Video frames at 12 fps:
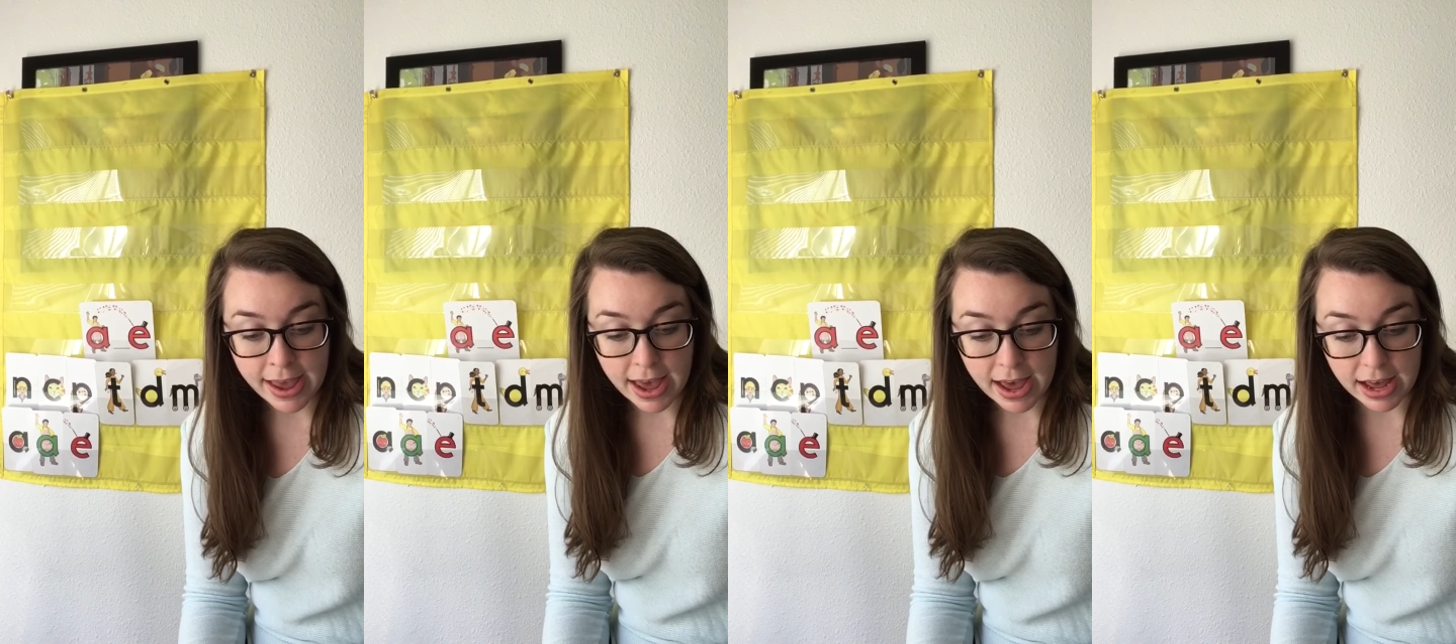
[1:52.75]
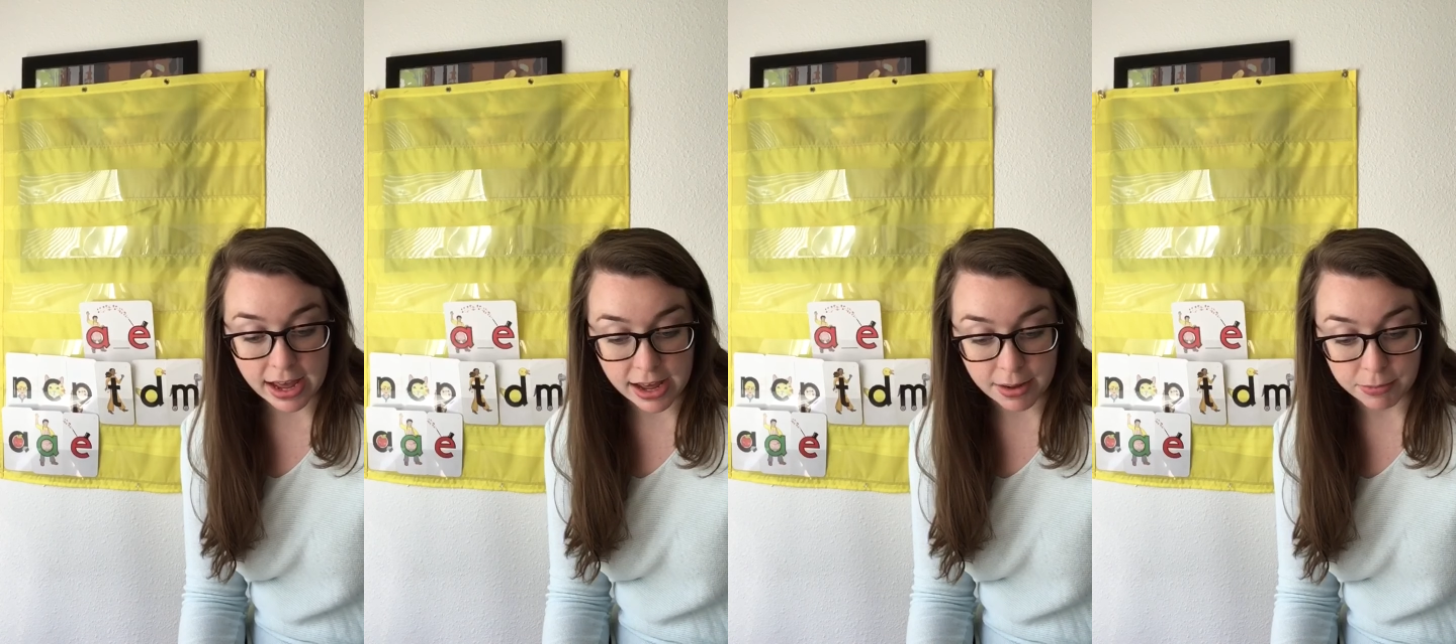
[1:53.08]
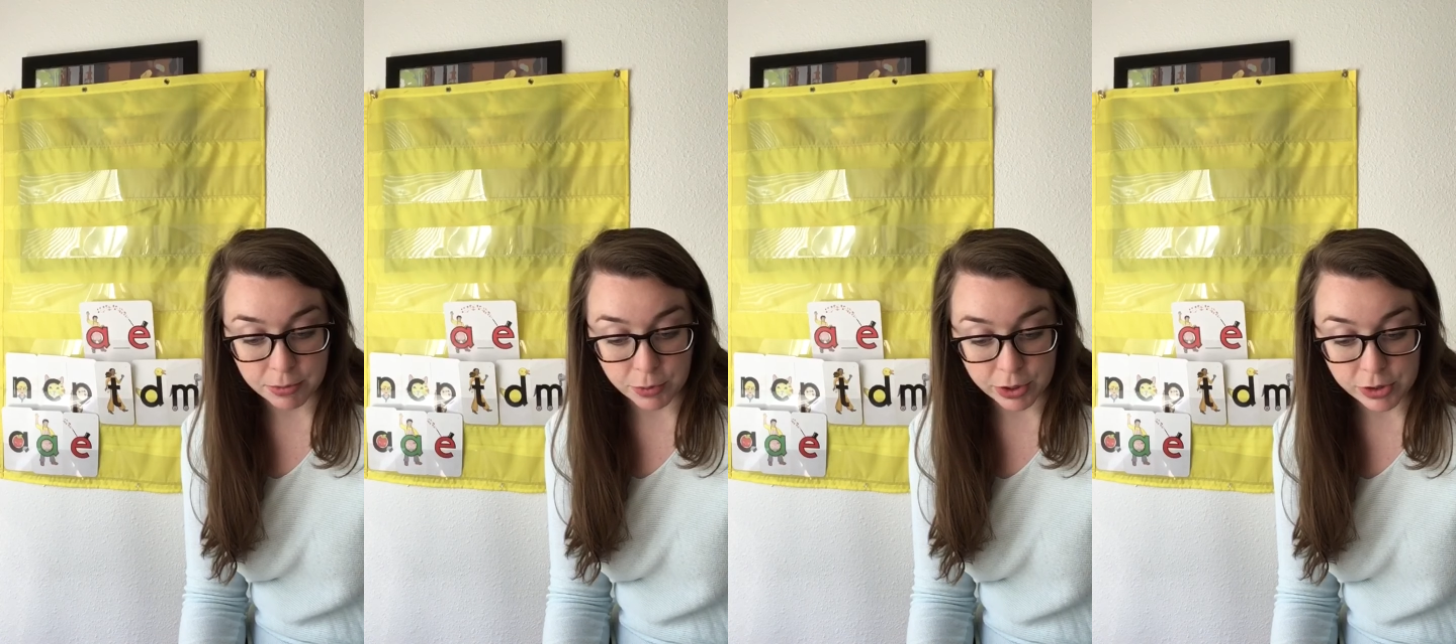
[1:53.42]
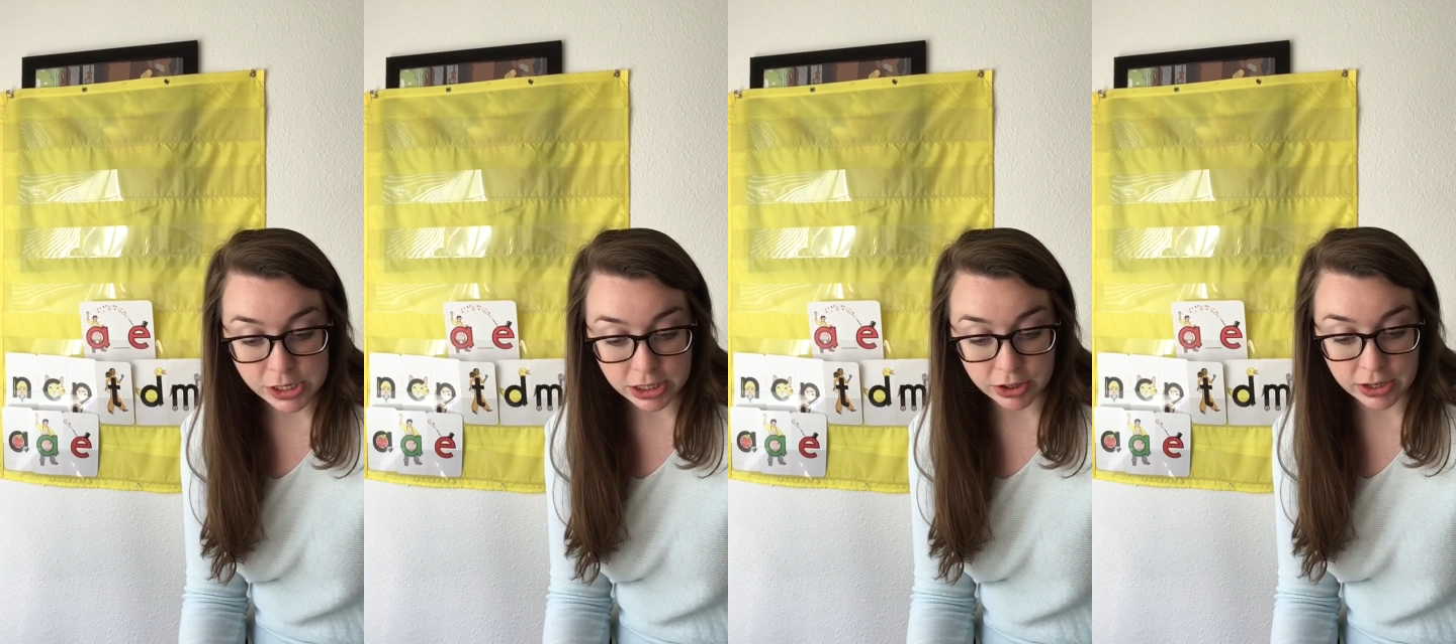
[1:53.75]
We're going
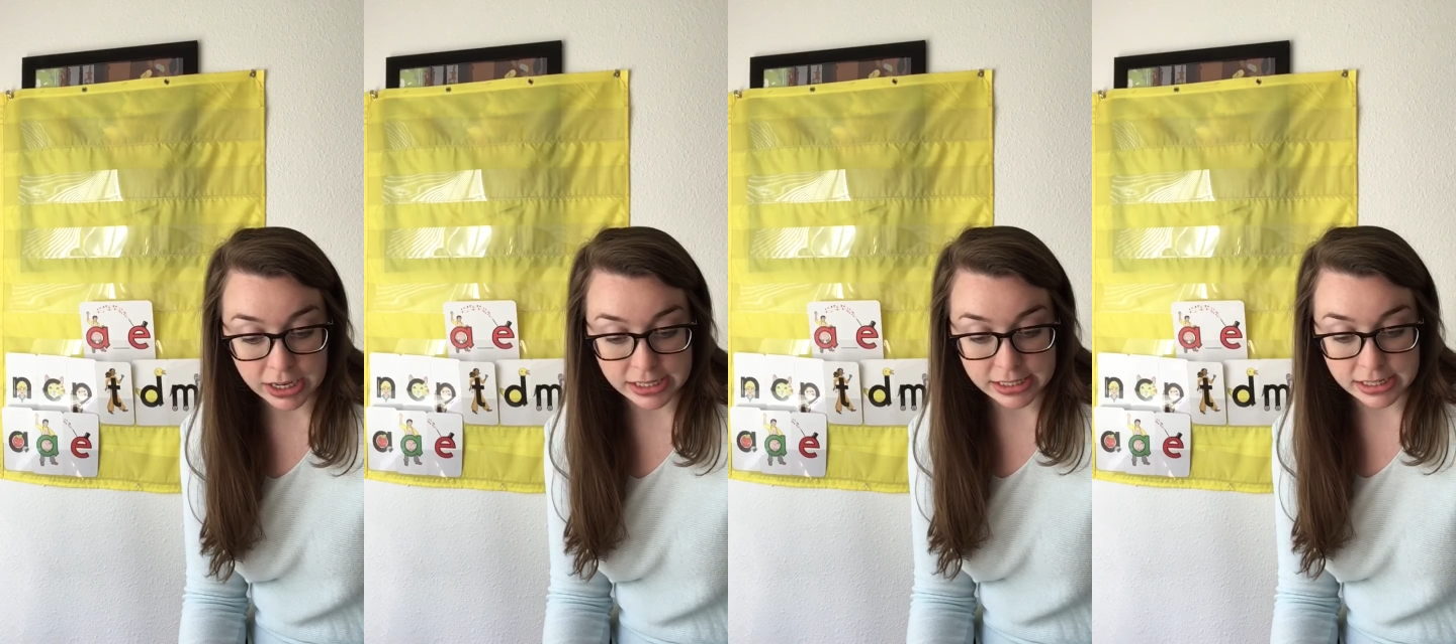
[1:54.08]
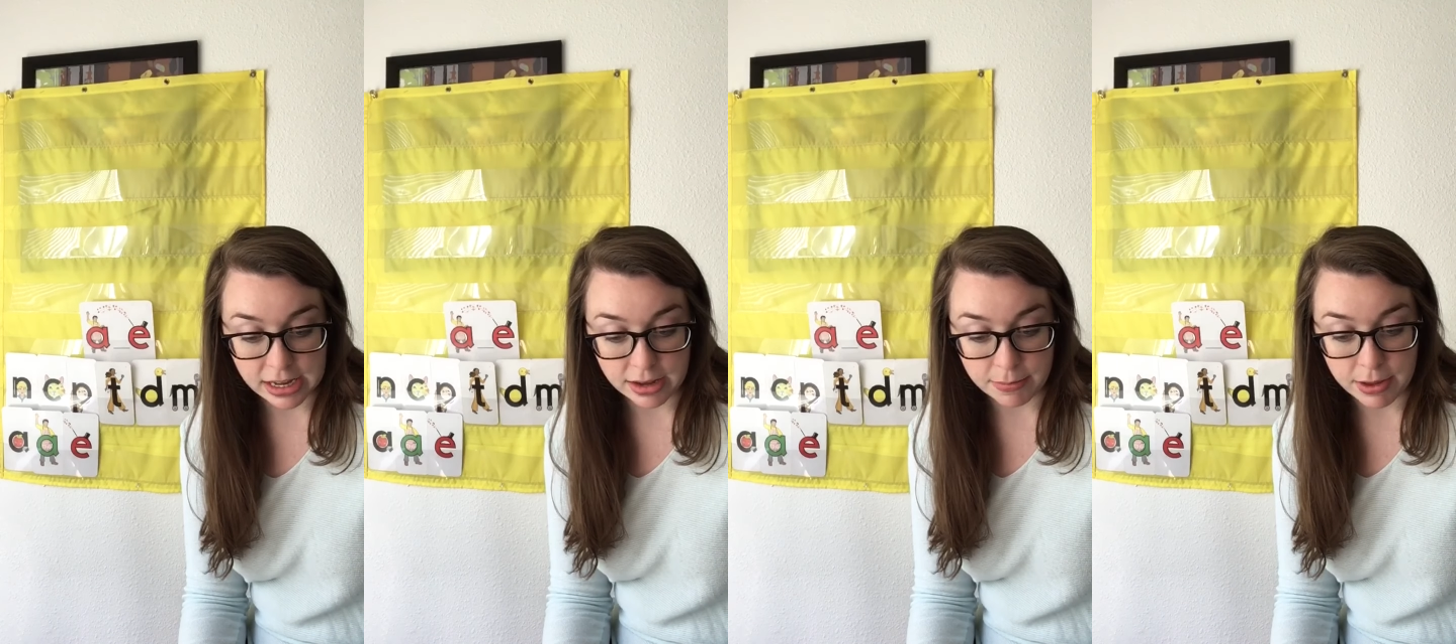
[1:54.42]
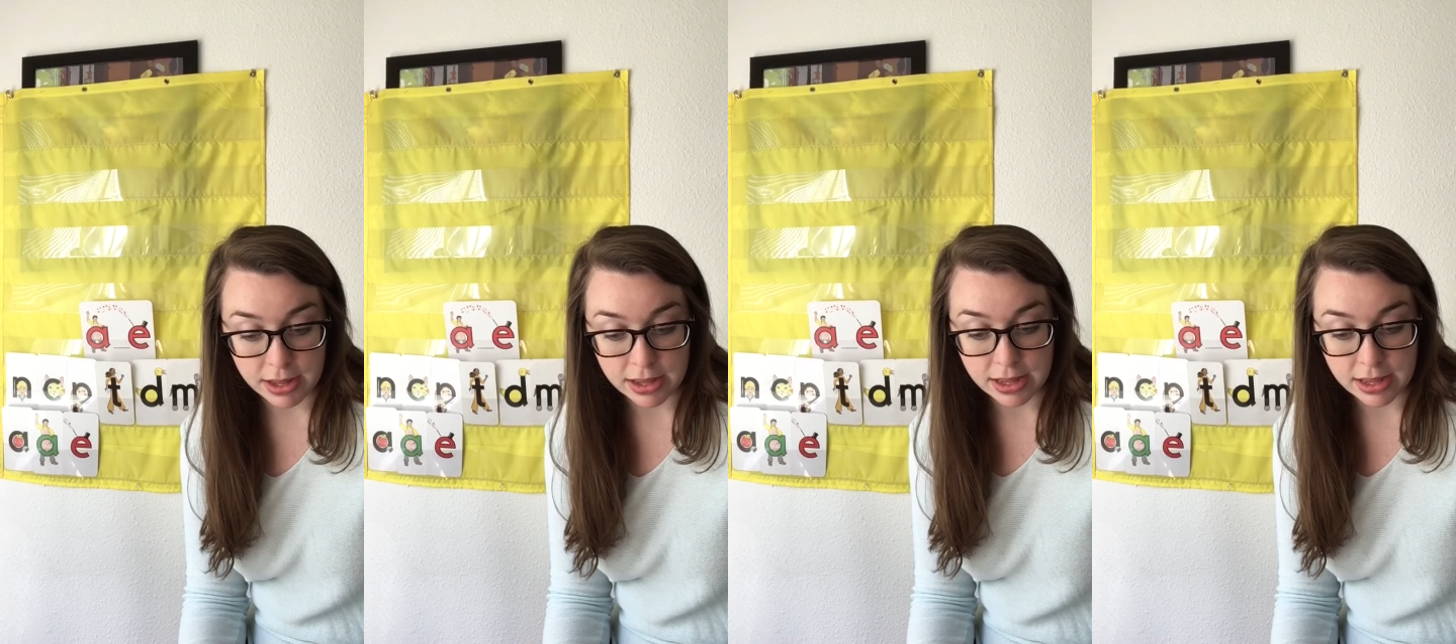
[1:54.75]
to look at some